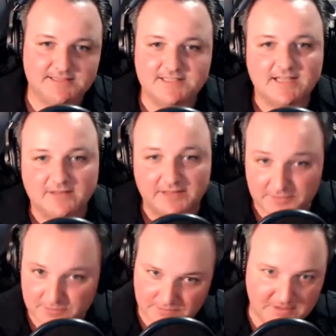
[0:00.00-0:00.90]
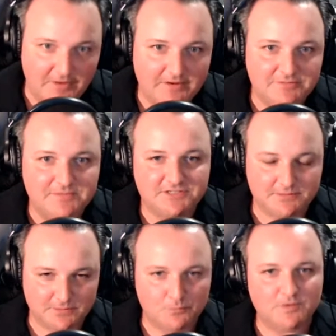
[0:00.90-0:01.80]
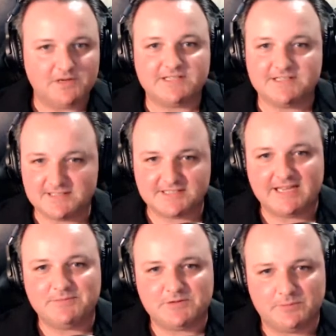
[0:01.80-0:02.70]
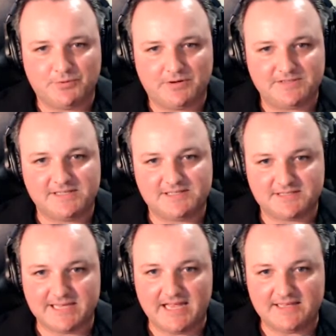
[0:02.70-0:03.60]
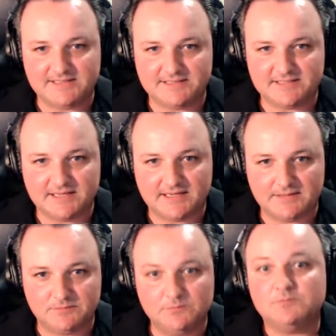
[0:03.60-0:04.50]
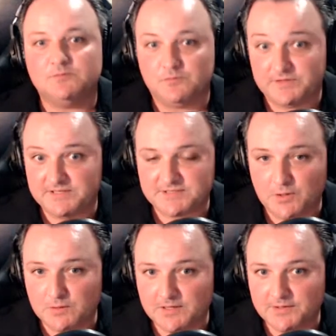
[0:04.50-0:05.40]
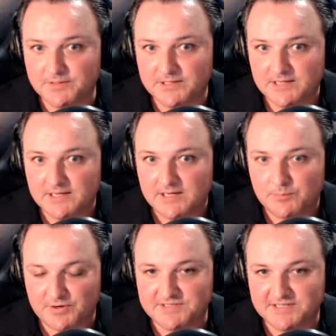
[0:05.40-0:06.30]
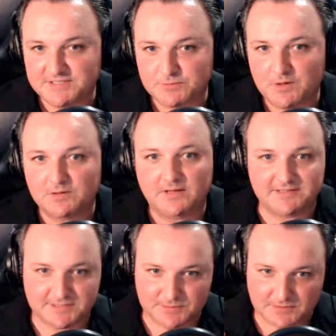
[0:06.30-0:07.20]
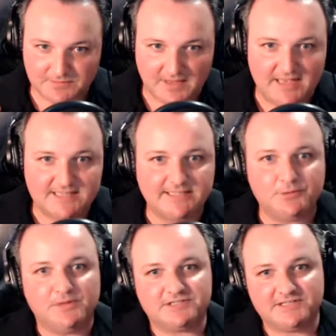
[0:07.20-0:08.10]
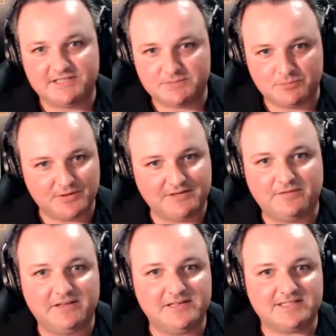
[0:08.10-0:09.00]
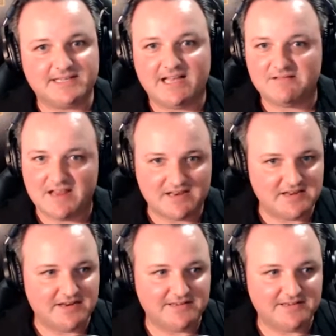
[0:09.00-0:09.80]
say, like you go and commission all of the works, is it the same sort of process as for your solo projects as well? Like just sort of asking questions, putting feelers out, and